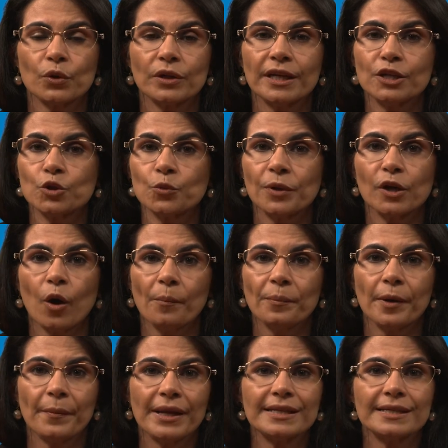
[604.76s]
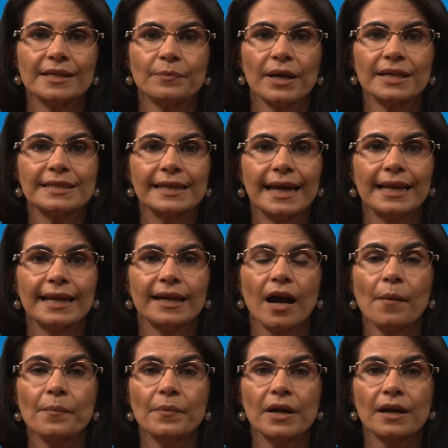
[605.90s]
would need to be complemented by scaling
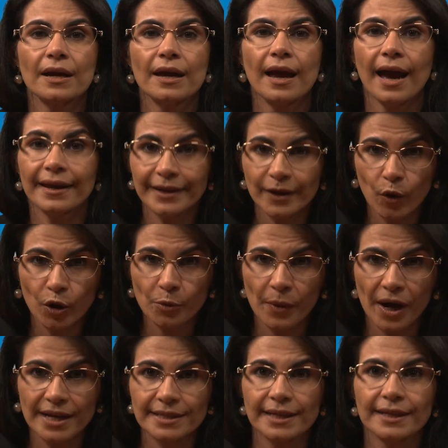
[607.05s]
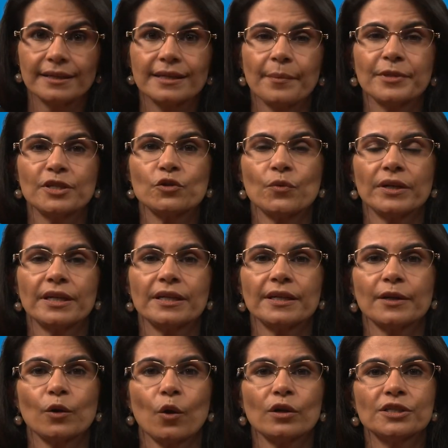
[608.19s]
up and economizing demonstrated
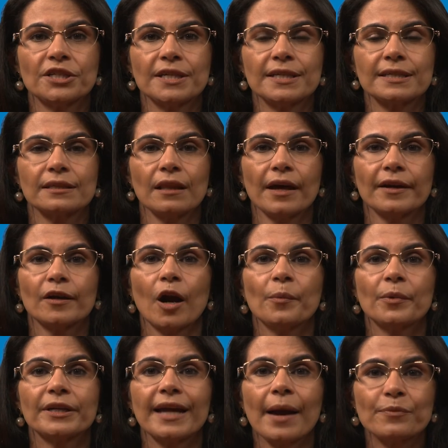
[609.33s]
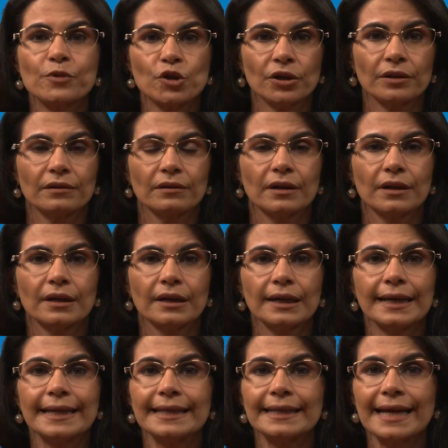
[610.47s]
technologies like carbon capture,
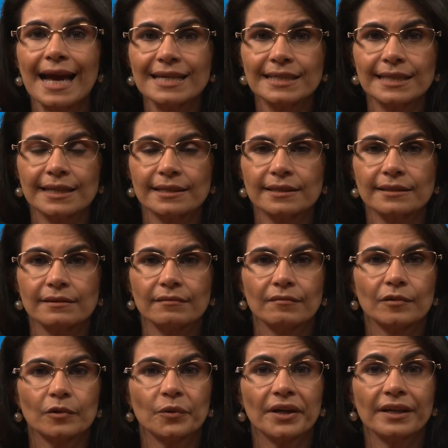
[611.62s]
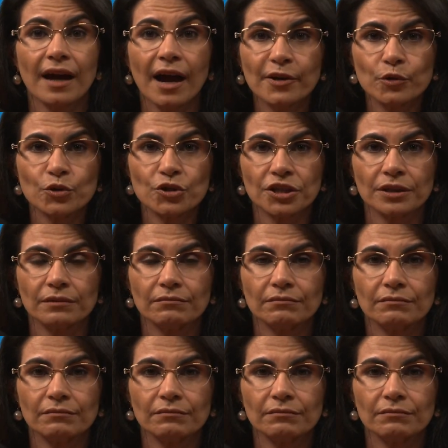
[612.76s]
clean gases, green hydrogen.